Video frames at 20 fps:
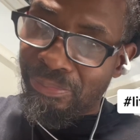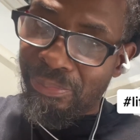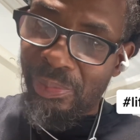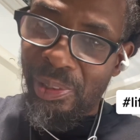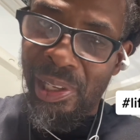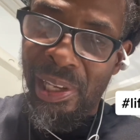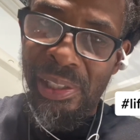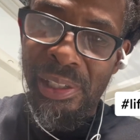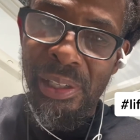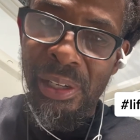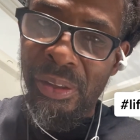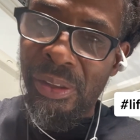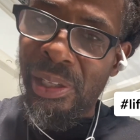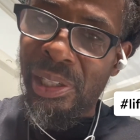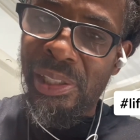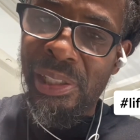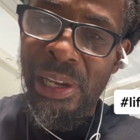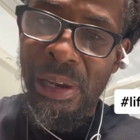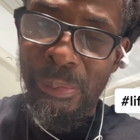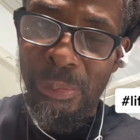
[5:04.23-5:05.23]
that's another
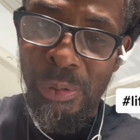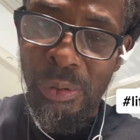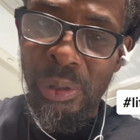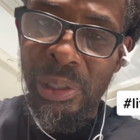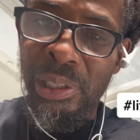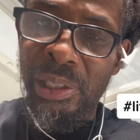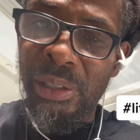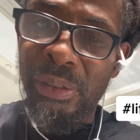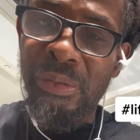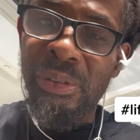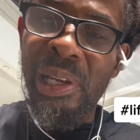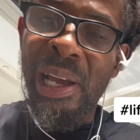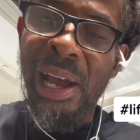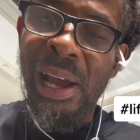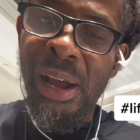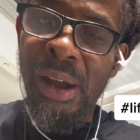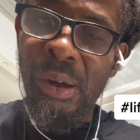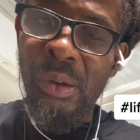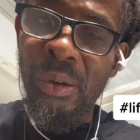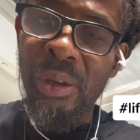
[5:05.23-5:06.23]
example of
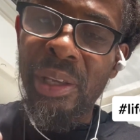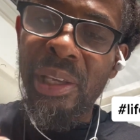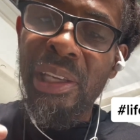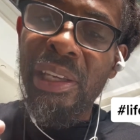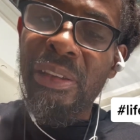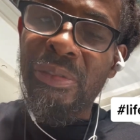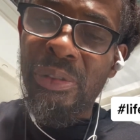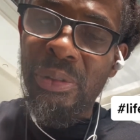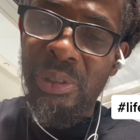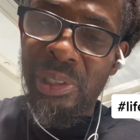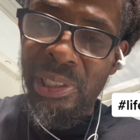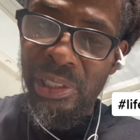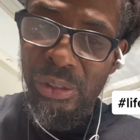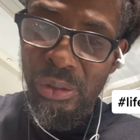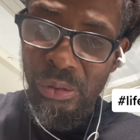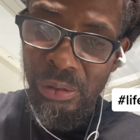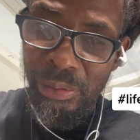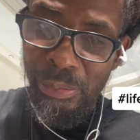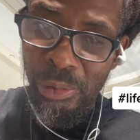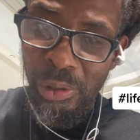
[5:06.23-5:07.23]
how if you get
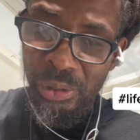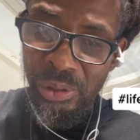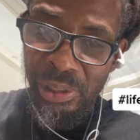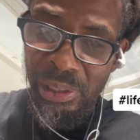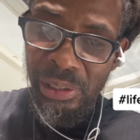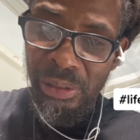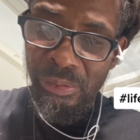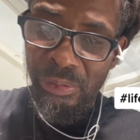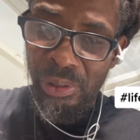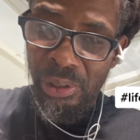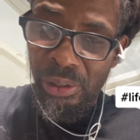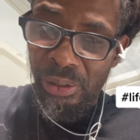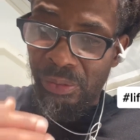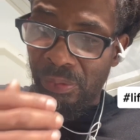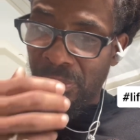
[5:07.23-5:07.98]
too emotionally involved,